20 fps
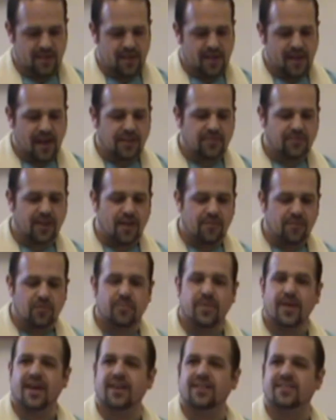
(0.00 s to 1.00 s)
I
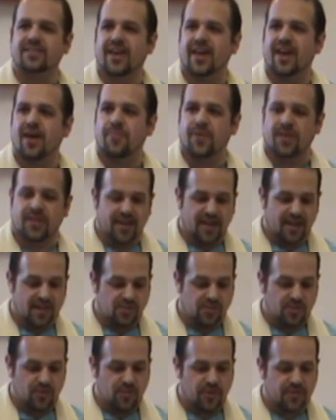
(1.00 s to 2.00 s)
traveled back to
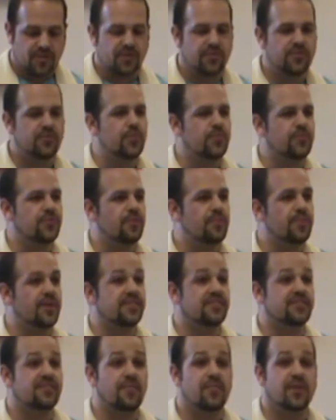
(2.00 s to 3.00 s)
Appalachia with a group from my
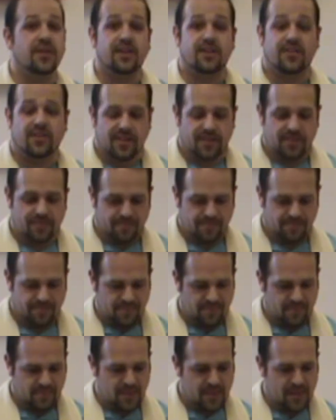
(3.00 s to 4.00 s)
seminary.
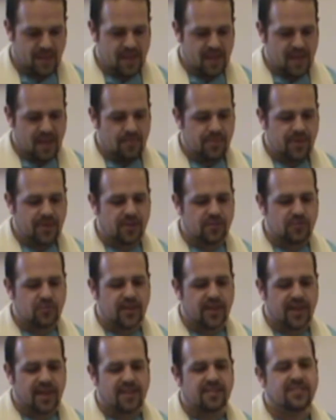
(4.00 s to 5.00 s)
And because
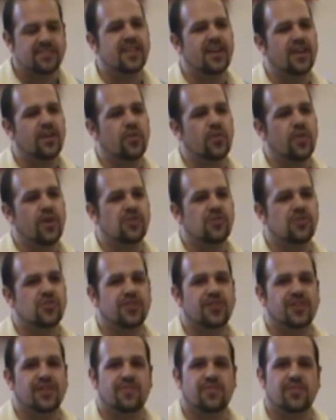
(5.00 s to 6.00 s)
we asked that
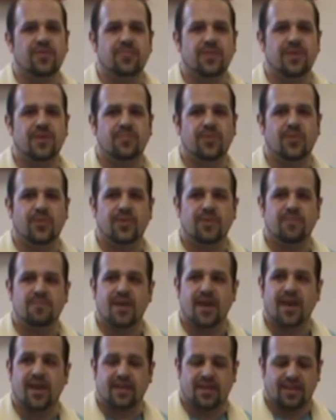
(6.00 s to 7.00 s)
question of the people we
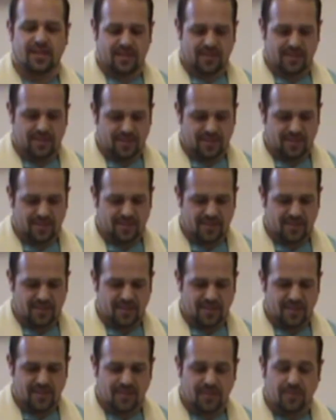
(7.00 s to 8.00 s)
met,
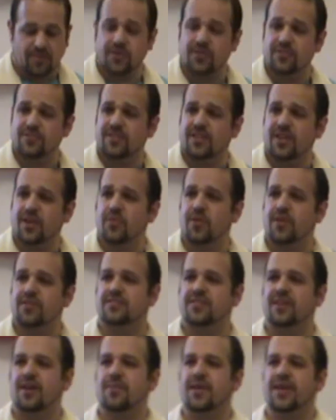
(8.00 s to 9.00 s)
the person I
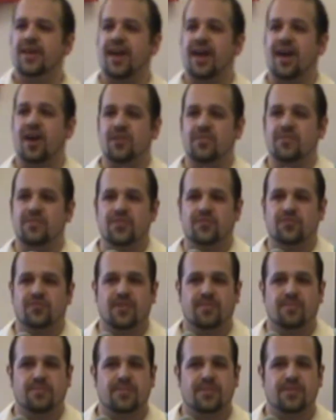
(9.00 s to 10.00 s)
was coming out of the
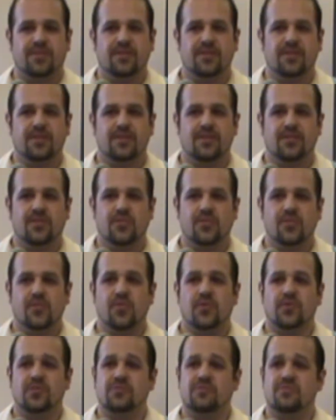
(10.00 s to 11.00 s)
trip
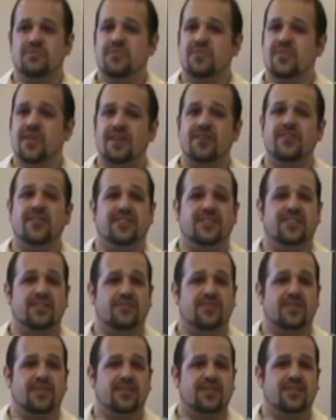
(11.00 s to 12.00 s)
was very
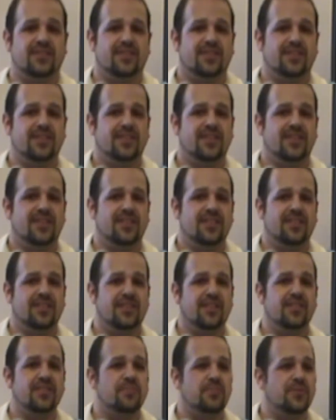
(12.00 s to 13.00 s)
different
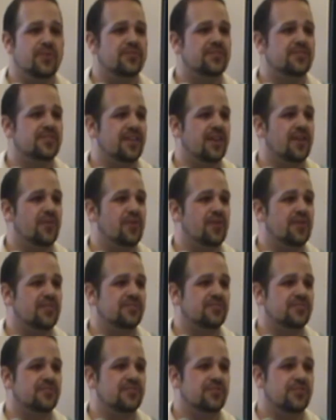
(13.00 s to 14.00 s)
than the person I
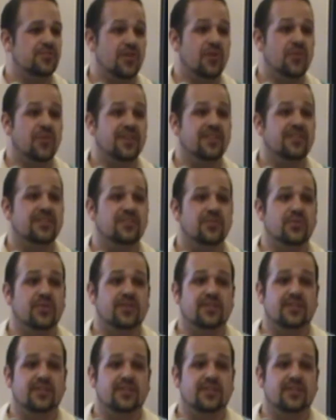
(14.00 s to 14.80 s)
was going into it.